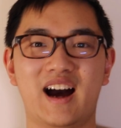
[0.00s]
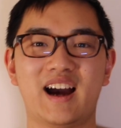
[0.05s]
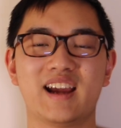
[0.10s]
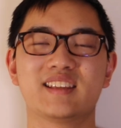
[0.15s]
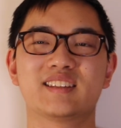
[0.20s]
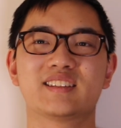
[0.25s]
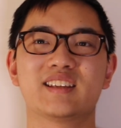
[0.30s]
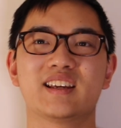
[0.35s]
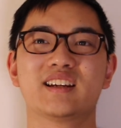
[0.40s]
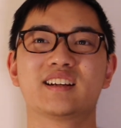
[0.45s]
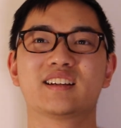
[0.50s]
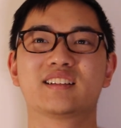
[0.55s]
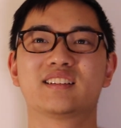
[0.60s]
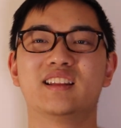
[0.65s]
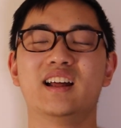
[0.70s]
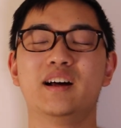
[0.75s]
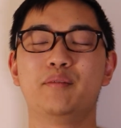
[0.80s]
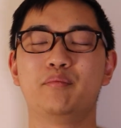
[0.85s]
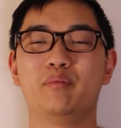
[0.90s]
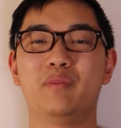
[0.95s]
I think
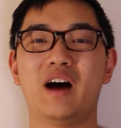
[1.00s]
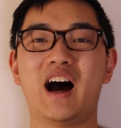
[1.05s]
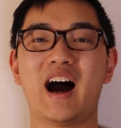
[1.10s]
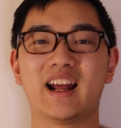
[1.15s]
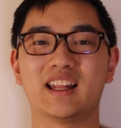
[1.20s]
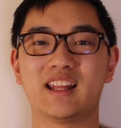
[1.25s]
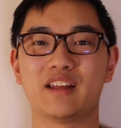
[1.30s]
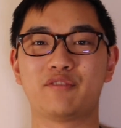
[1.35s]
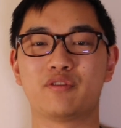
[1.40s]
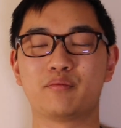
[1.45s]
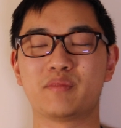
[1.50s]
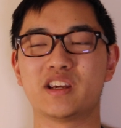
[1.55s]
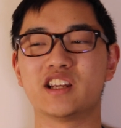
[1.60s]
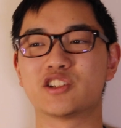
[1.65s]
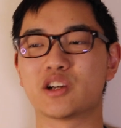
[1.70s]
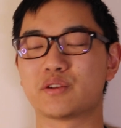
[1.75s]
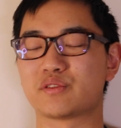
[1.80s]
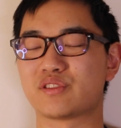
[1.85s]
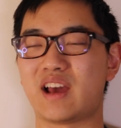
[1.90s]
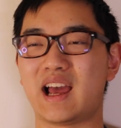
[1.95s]
the highlight for me
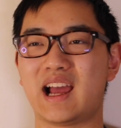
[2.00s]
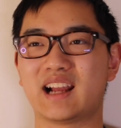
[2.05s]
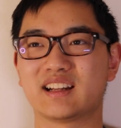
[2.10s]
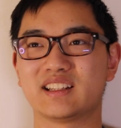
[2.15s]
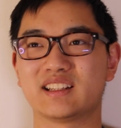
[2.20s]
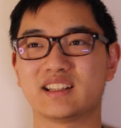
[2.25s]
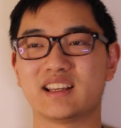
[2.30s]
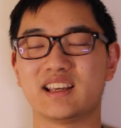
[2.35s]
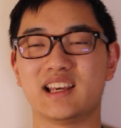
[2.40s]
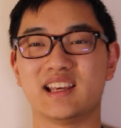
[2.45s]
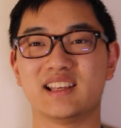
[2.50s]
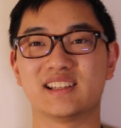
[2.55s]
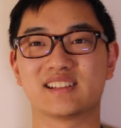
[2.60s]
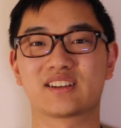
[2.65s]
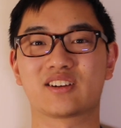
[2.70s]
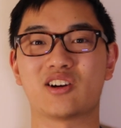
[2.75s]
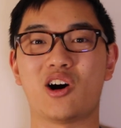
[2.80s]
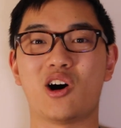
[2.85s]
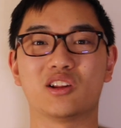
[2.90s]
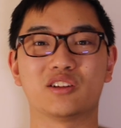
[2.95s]
in terms of acting
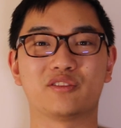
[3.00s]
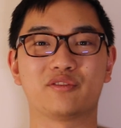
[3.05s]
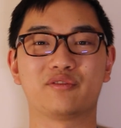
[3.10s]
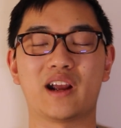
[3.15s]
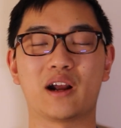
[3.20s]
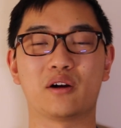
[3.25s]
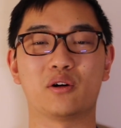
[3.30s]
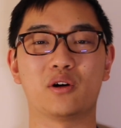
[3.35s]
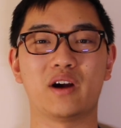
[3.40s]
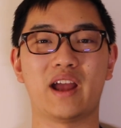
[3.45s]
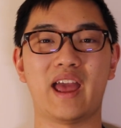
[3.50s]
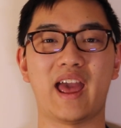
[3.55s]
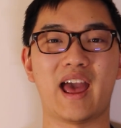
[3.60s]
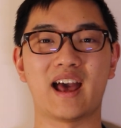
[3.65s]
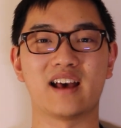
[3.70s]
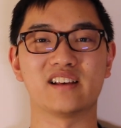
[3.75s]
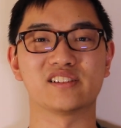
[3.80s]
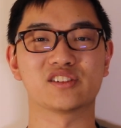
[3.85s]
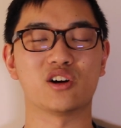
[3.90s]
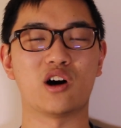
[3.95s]
is Colin Farrell
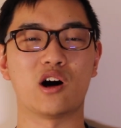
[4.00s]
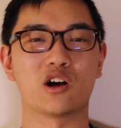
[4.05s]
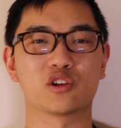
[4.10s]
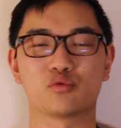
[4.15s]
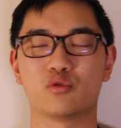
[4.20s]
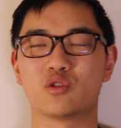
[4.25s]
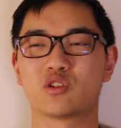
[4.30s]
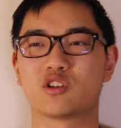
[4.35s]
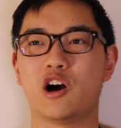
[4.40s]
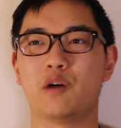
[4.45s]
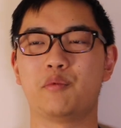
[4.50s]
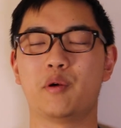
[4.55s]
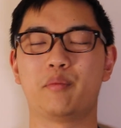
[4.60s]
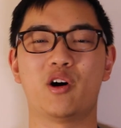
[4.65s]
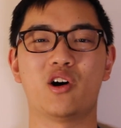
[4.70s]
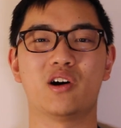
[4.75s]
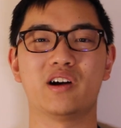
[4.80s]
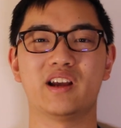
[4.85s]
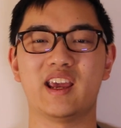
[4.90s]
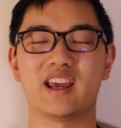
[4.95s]
as Oswald
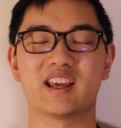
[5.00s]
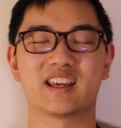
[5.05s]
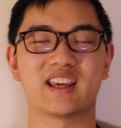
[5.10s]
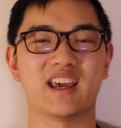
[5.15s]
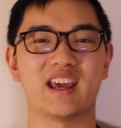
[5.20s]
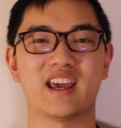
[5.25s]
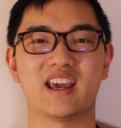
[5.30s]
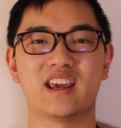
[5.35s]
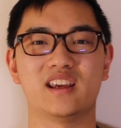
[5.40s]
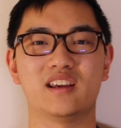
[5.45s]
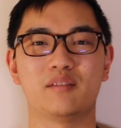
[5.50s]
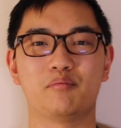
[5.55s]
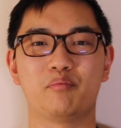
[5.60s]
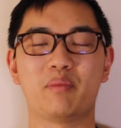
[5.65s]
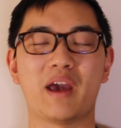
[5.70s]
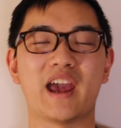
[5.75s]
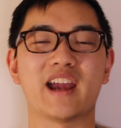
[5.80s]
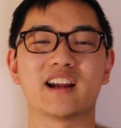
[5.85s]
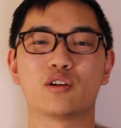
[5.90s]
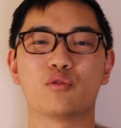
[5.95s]
Cobblepot, aka
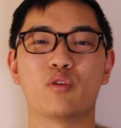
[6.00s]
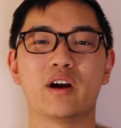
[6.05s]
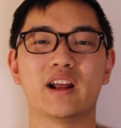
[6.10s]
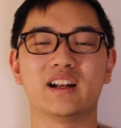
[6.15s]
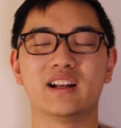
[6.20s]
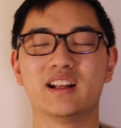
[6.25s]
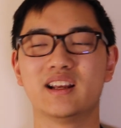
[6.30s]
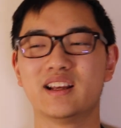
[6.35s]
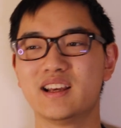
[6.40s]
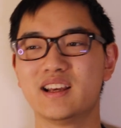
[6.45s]
Penguin.